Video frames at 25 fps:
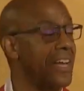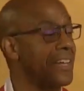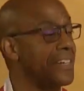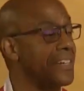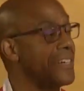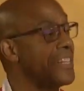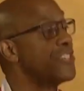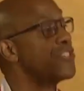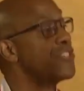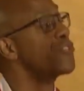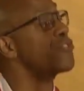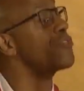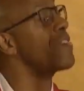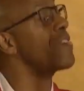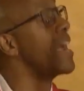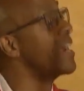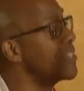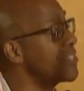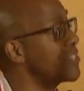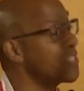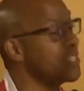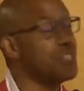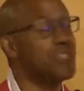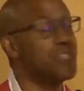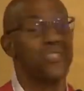a
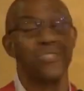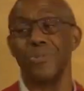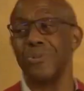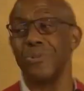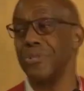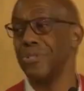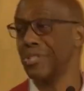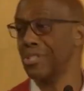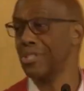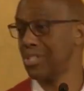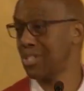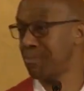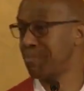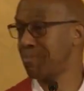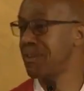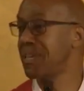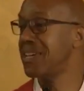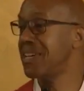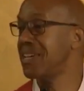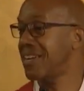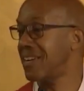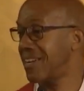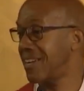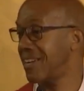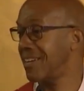distraction, so to
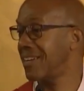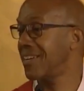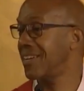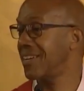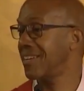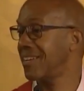speak,